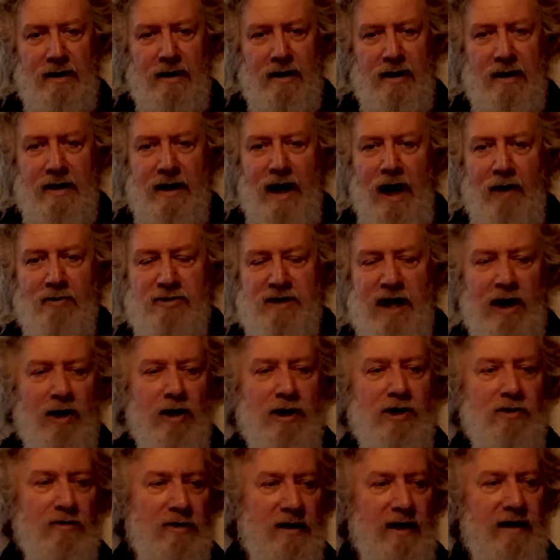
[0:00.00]
And how dare
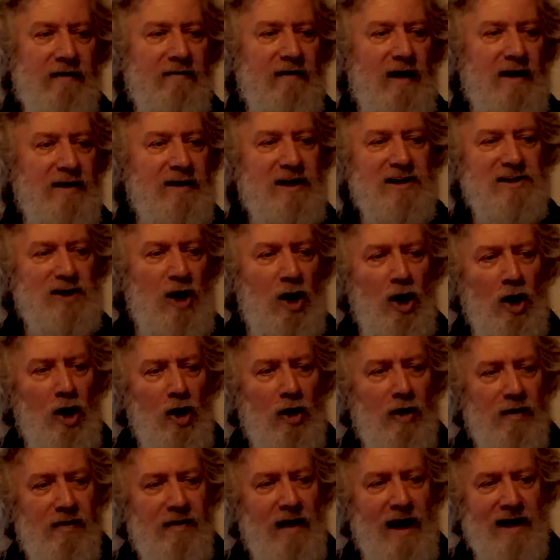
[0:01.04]
you live on this
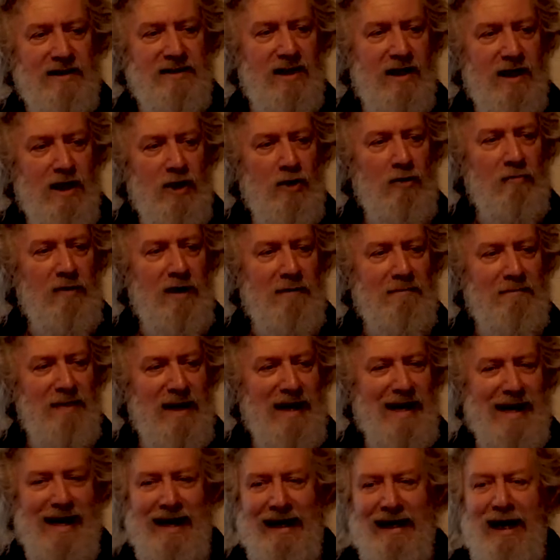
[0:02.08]
earth as a human
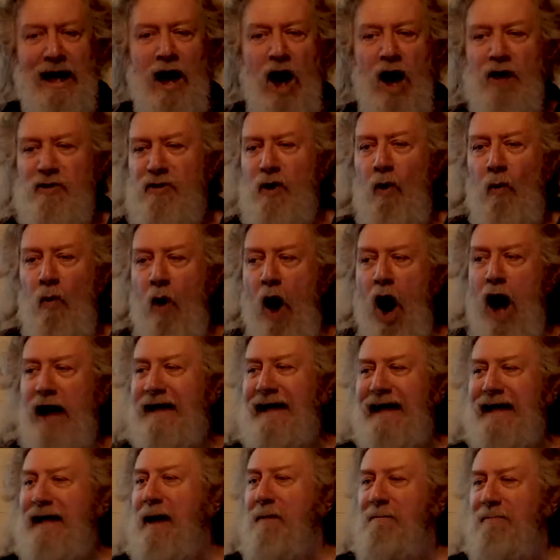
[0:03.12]
being, the
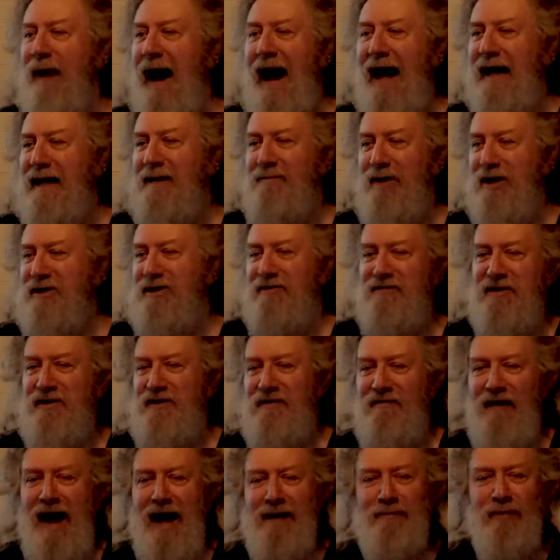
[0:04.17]
walking embodiment of the
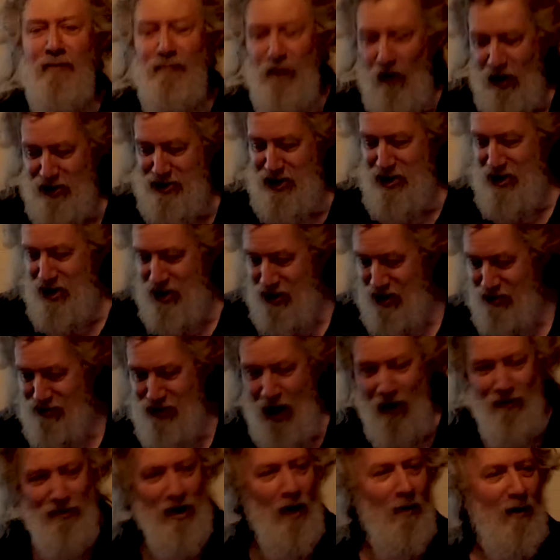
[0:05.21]
divine proportion, and you
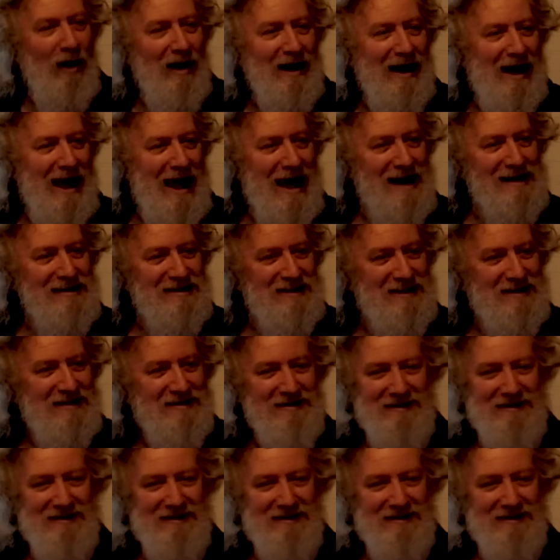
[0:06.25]
don't know what it is?